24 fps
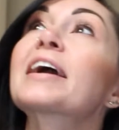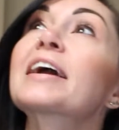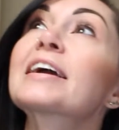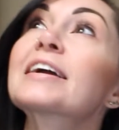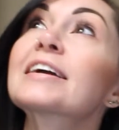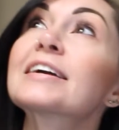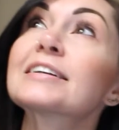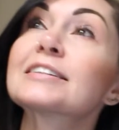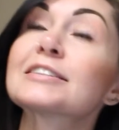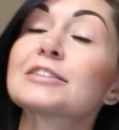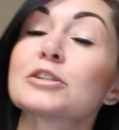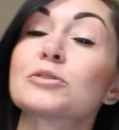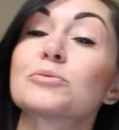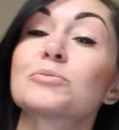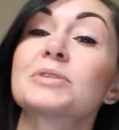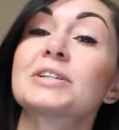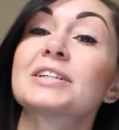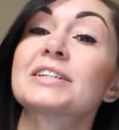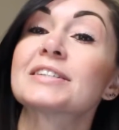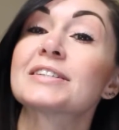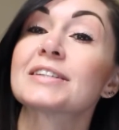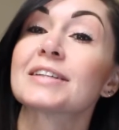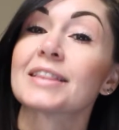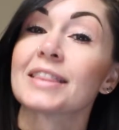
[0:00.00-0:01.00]
can get some
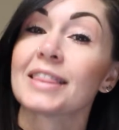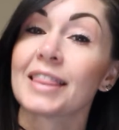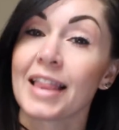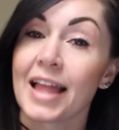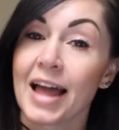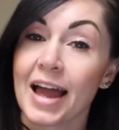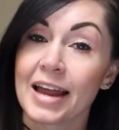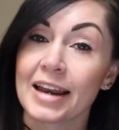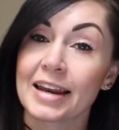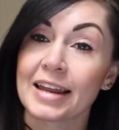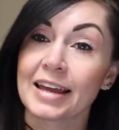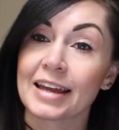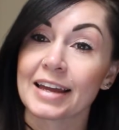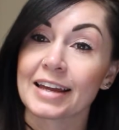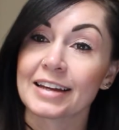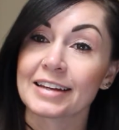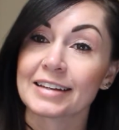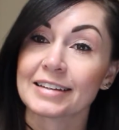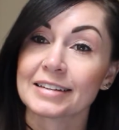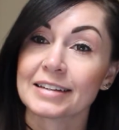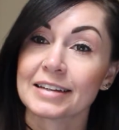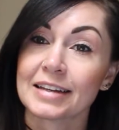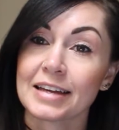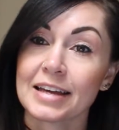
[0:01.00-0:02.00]
decent
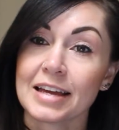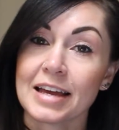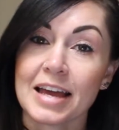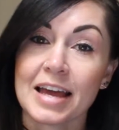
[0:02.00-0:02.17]
lighting